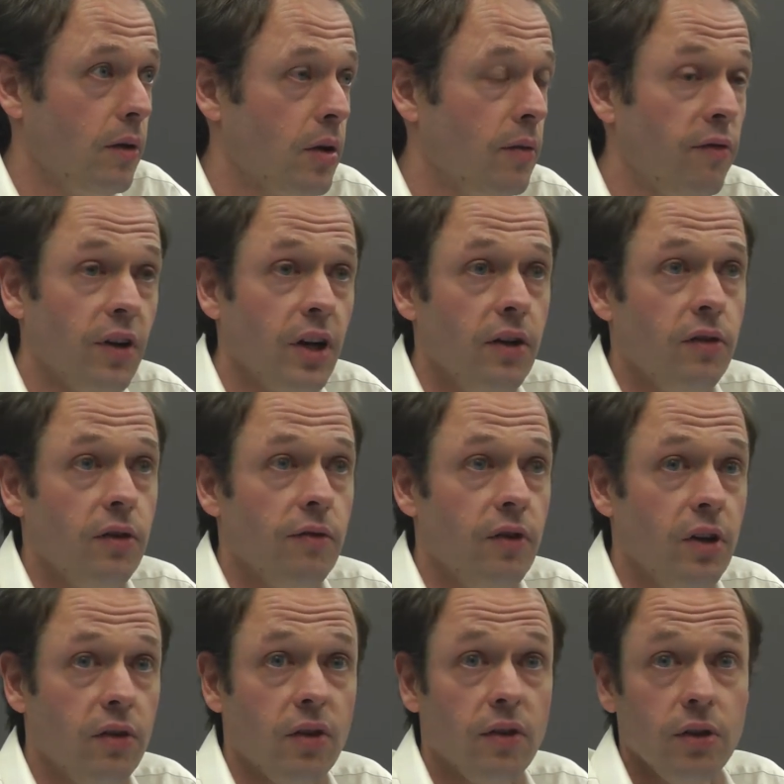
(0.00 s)
confined to
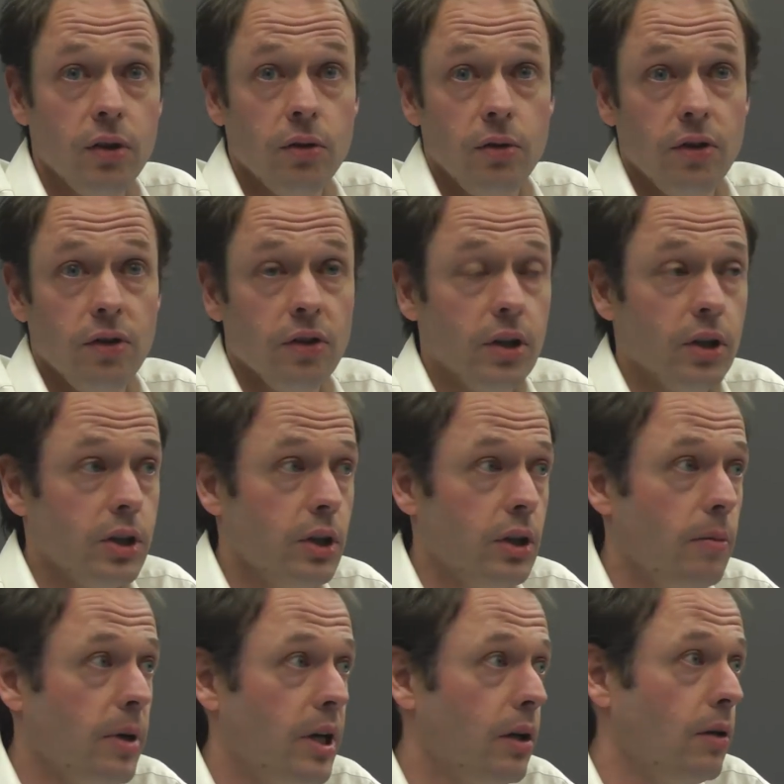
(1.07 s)
philosophical discussion
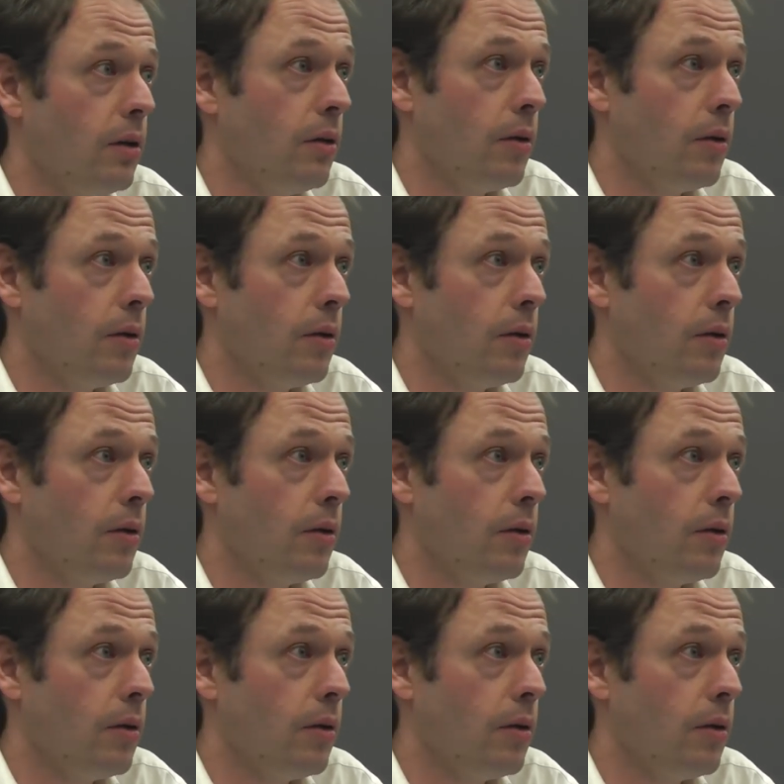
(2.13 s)
about